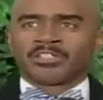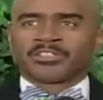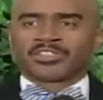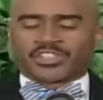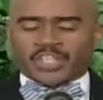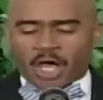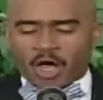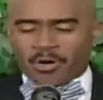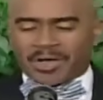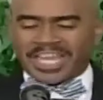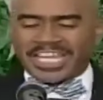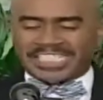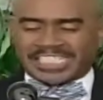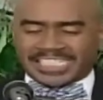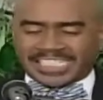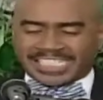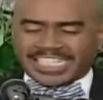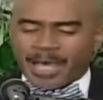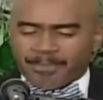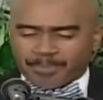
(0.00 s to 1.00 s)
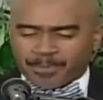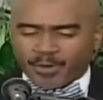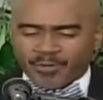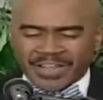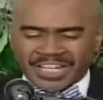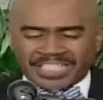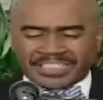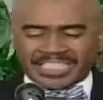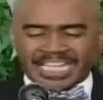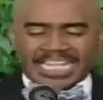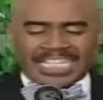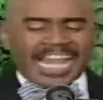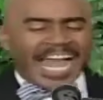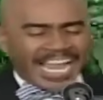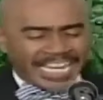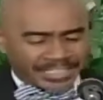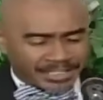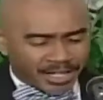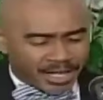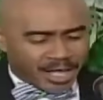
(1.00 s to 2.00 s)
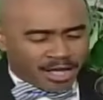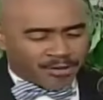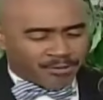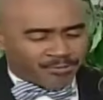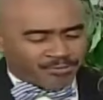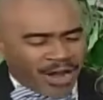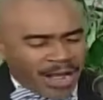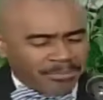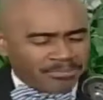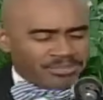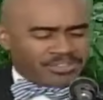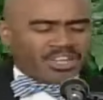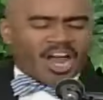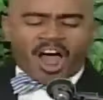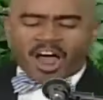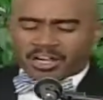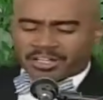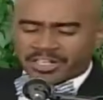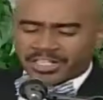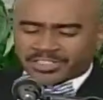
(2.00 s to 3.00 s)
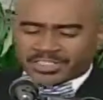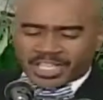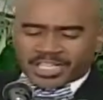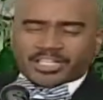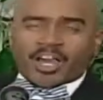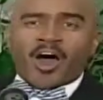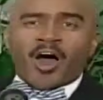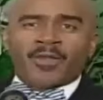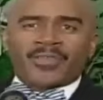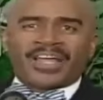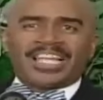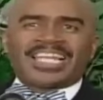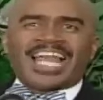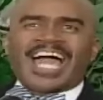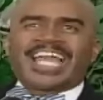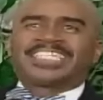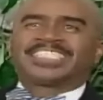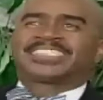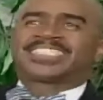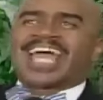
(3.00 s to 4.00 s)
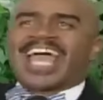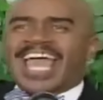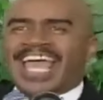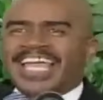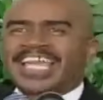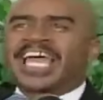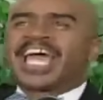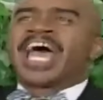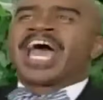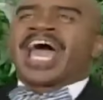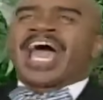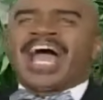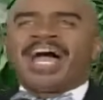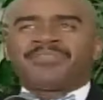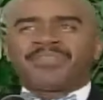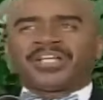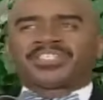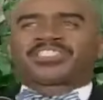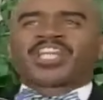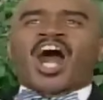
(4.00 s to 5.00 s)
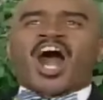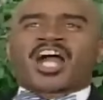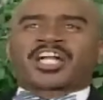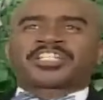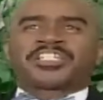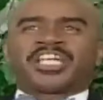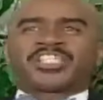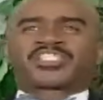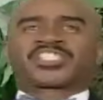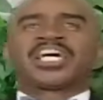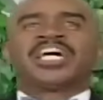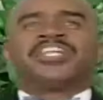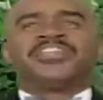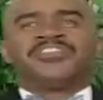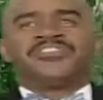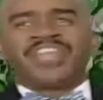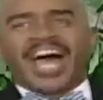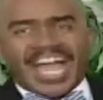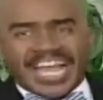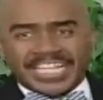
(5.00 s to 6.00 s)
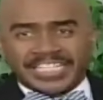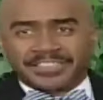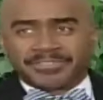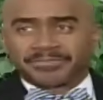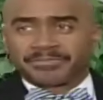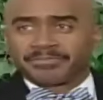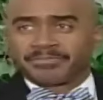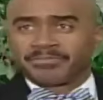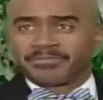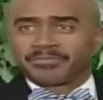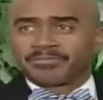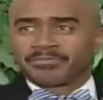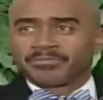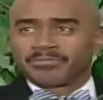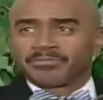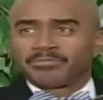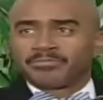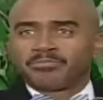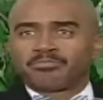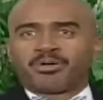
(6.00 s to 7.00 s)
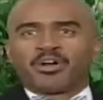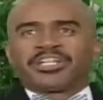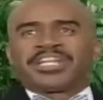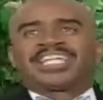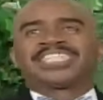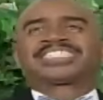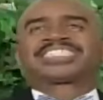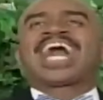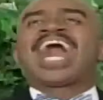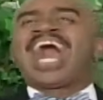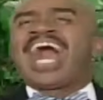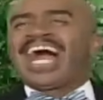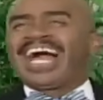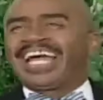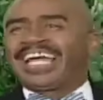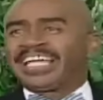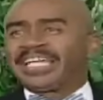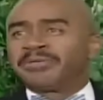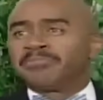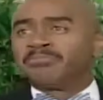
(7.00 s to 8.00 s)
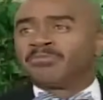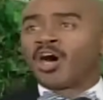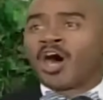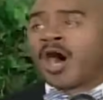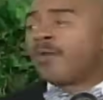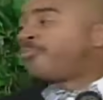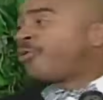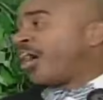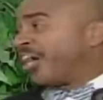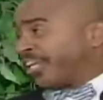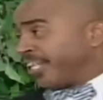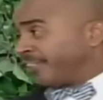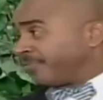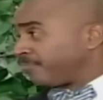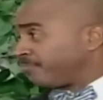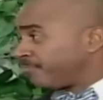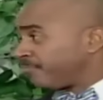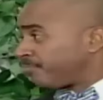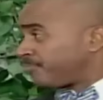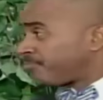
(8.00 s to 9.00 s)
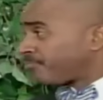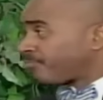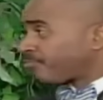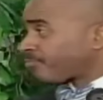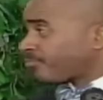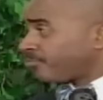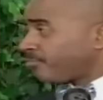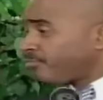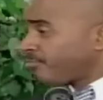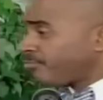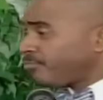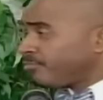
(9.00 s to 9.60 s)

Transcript: So he separated the light from darkness and called the light day, day. and the darkness night. Night. Putting time upon it. That's right.